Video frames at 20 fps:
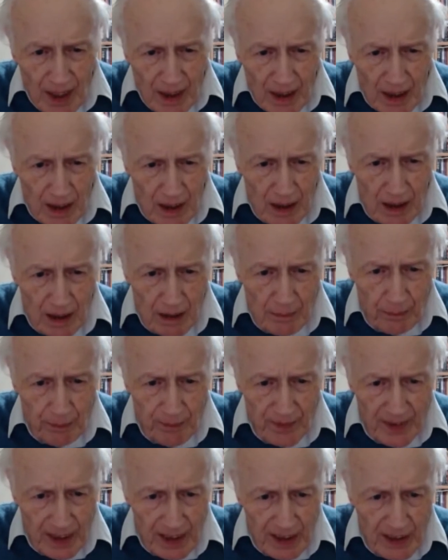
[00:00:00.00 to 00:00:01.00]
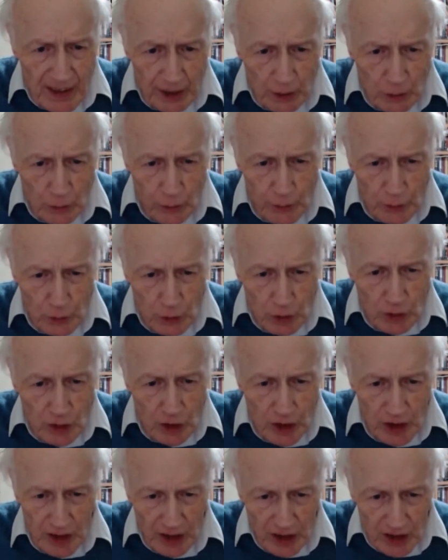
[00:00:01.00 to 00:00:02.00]
in Englefield
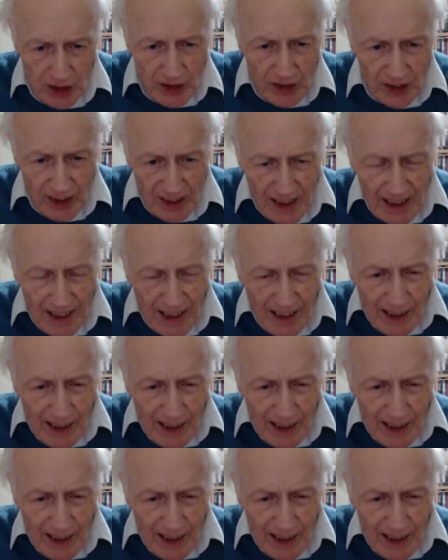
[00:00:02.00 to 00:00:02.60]
Green.